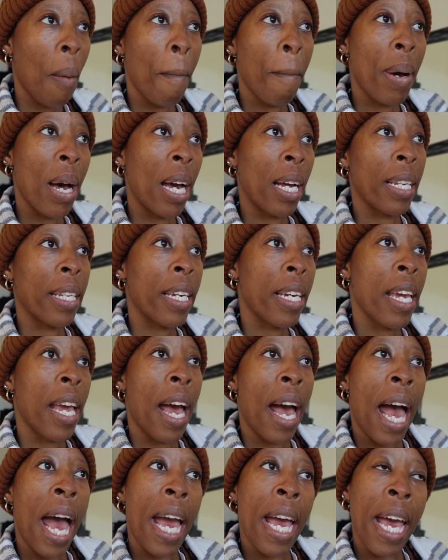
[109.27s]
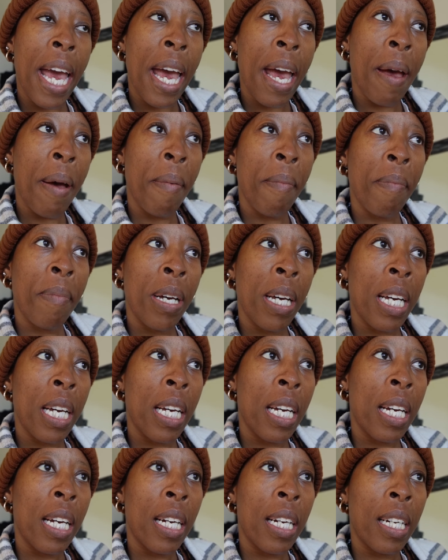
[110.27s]
but here I am.
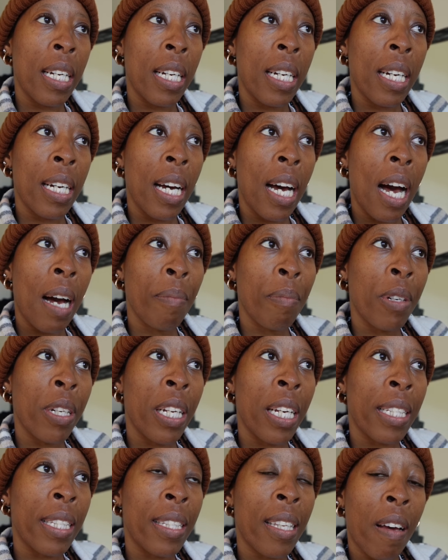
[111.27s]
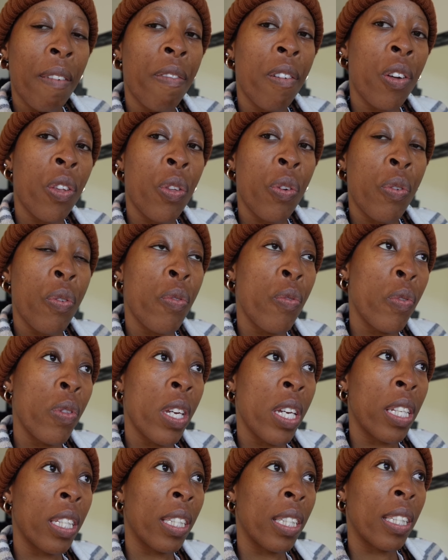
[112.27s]
I'm gonna suffer through
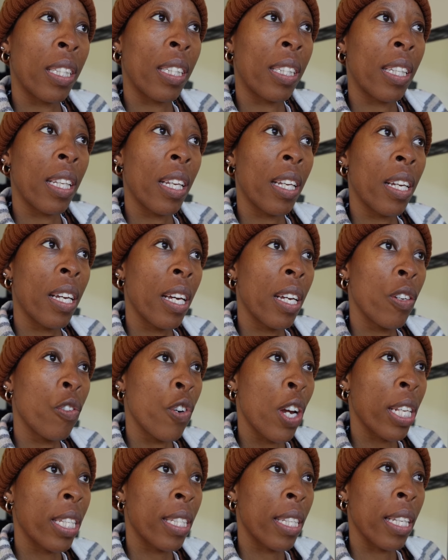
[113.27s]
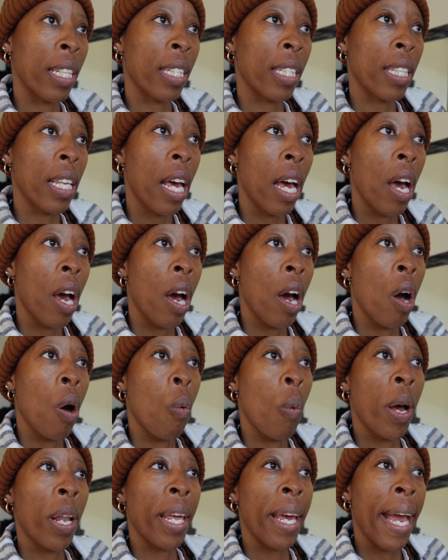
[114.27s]
this dresses.
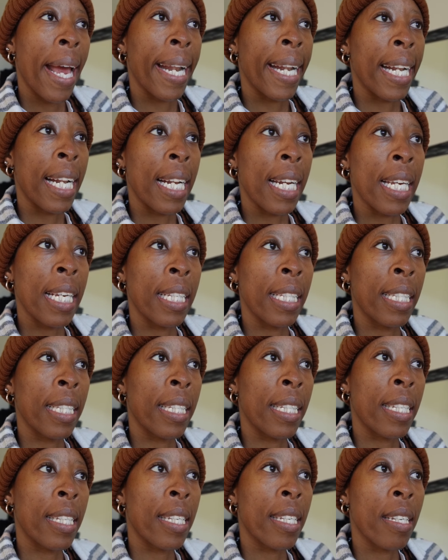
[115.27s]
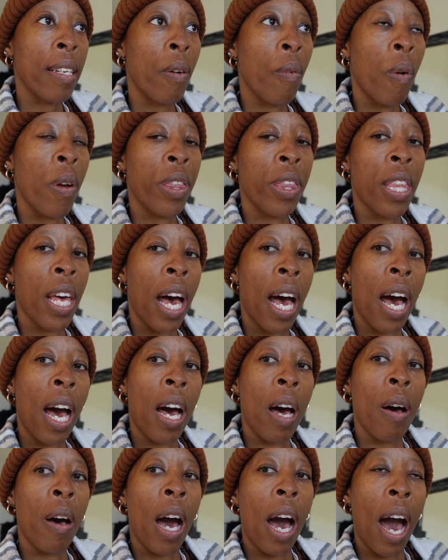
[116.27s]
Well, at least with
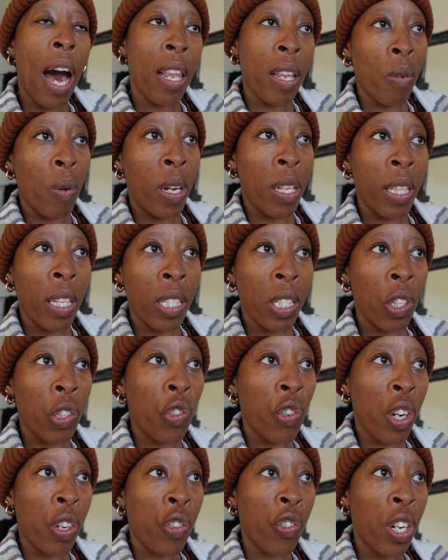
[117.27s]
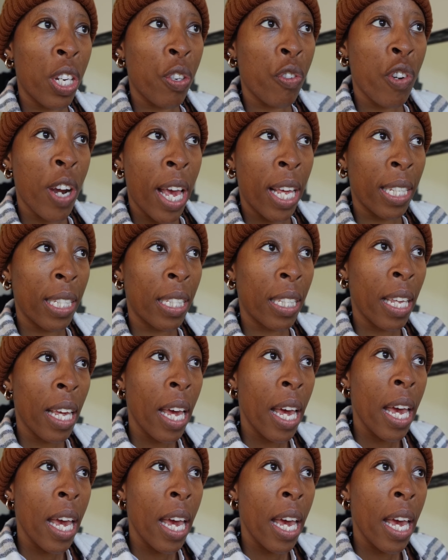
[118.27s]
the other one, the Seshoeshoe dress,